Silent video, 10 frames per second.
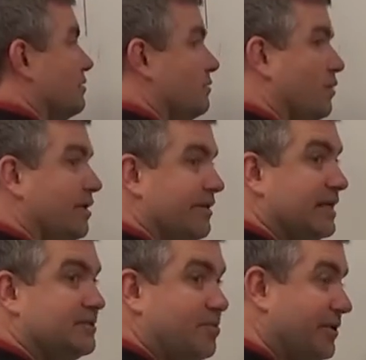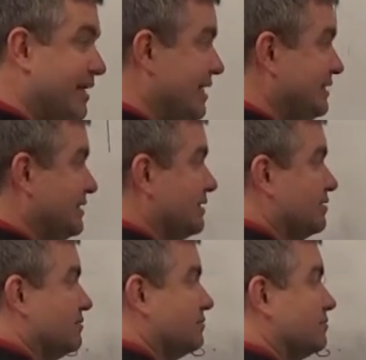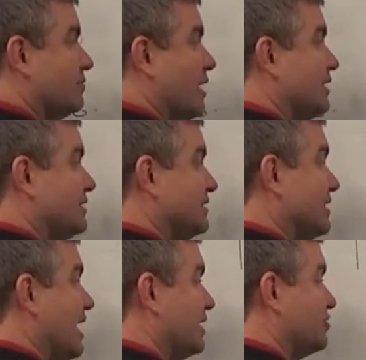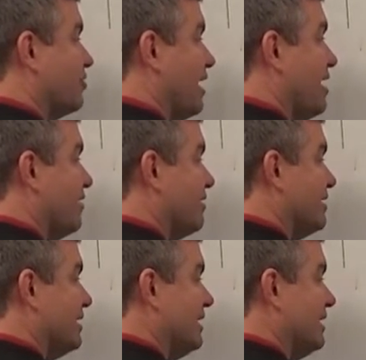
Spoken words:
Well, that's pretty easy, right? Sector area